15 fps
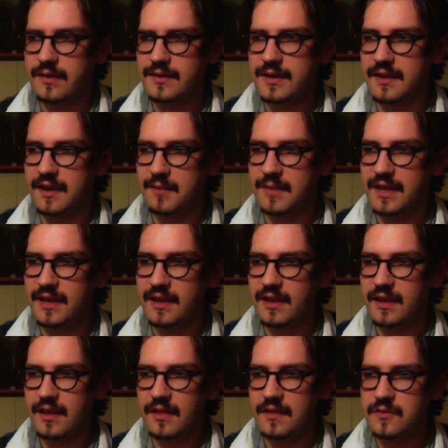kidding me?
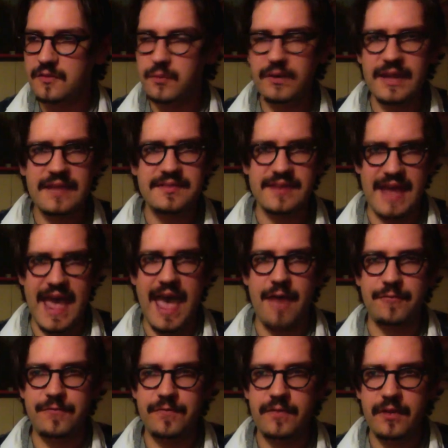This one gets an
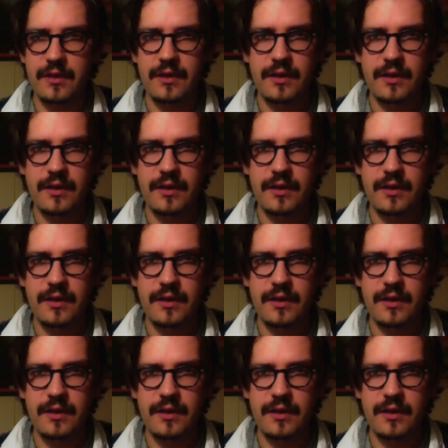F.